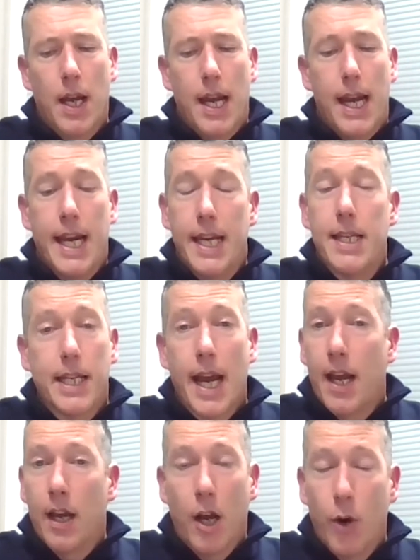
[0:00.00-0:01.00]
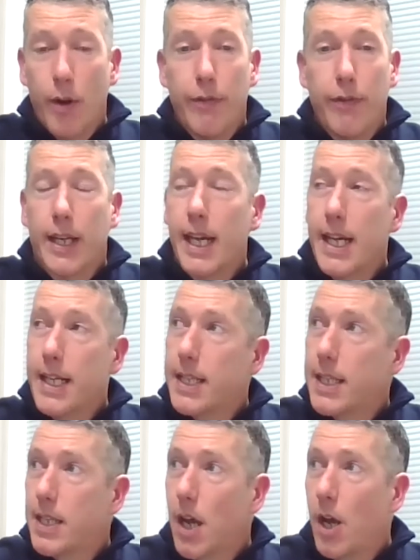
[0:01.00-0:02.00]
It is, yeah, horrific.
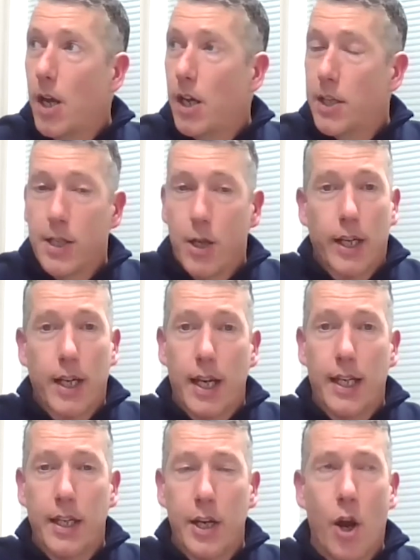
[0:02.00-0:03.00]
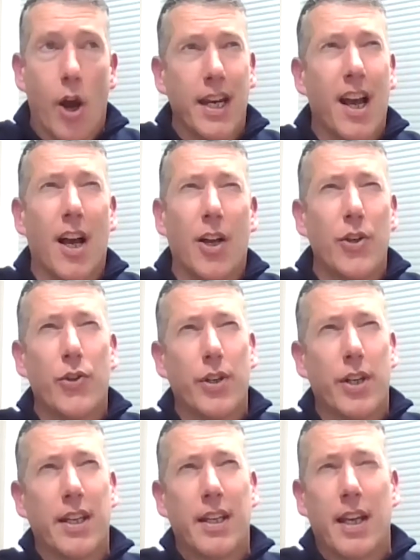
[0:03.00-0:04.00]
It's cycling
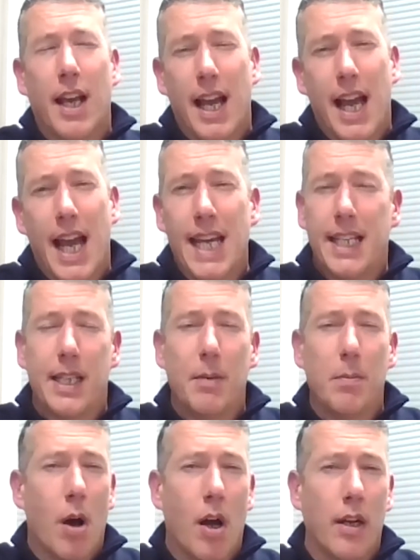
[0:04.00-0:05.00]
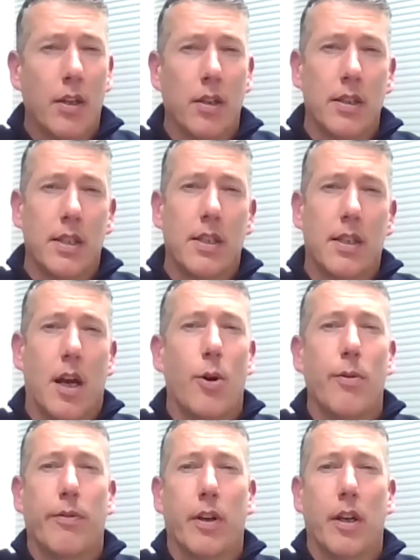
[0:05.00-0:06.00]
980 miles
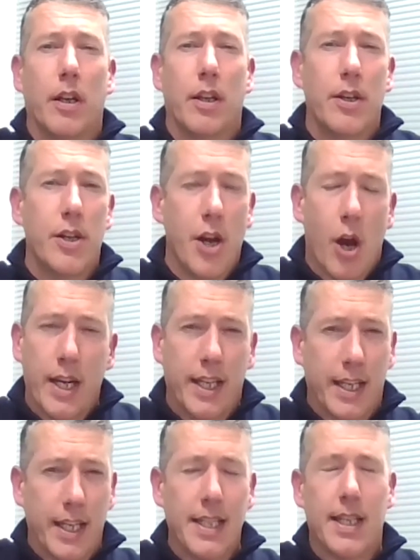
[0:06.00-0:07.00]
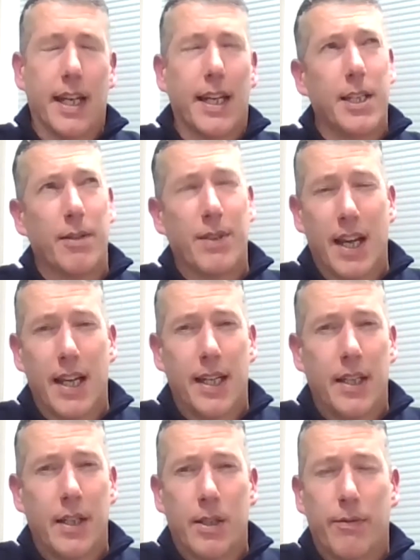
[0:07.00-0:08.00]
over 9 consecutive
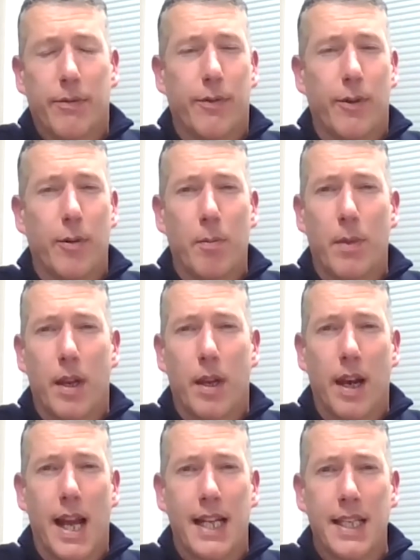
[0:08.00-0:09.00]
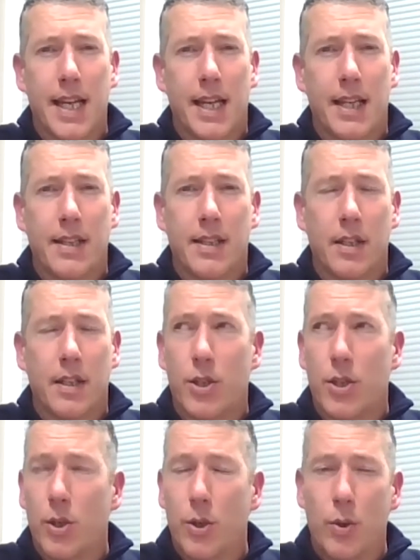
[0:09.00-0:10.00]
days from Land's End
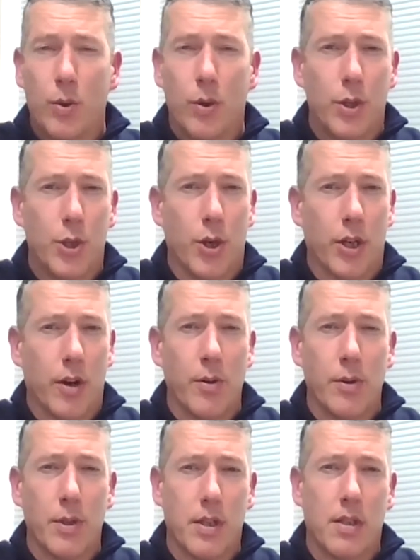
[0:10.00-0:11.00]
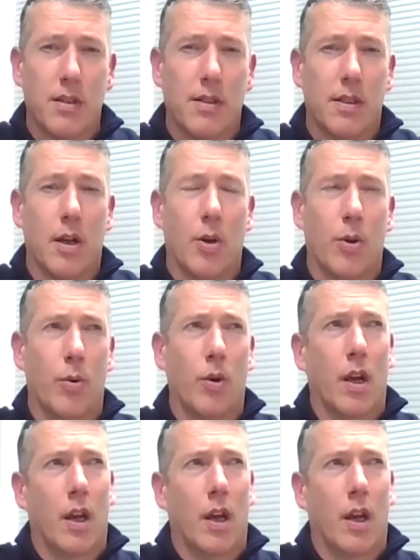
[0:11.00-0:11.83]
to China Groats. So